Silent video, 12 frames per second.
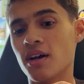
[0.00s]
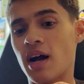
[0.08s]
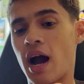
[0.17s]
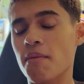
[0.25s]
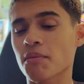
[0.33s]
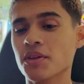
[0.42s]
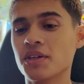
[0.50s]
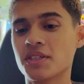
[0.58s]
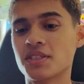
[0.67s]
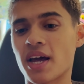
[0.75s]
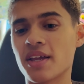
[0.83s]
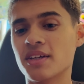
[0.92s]
I'm really
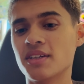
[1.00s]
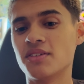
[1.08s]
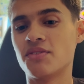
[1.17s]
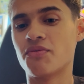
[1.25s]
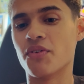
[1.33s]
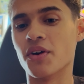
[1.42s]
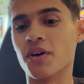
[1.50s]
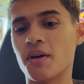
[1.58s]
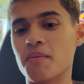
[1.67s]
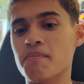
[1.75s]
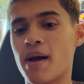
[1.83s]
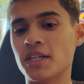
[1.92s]
excited
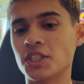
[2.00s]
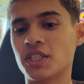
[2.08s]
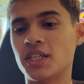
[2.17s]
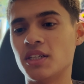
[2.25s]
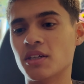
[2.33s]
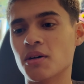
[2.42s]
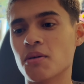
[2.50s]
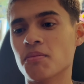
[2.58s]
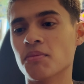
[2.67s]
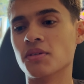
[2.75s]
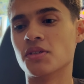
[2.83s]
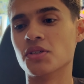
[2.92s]
for Magic
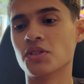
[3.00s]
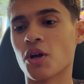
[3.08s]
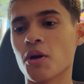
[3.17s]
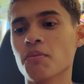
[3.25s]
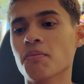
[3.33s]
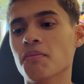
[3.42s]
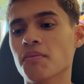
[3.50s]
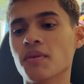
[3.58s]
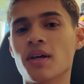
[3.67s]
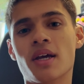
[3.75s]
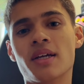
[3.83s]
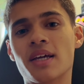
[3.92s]
Kingdom to start
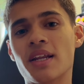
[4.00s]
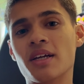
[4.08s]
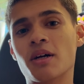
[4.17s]
getting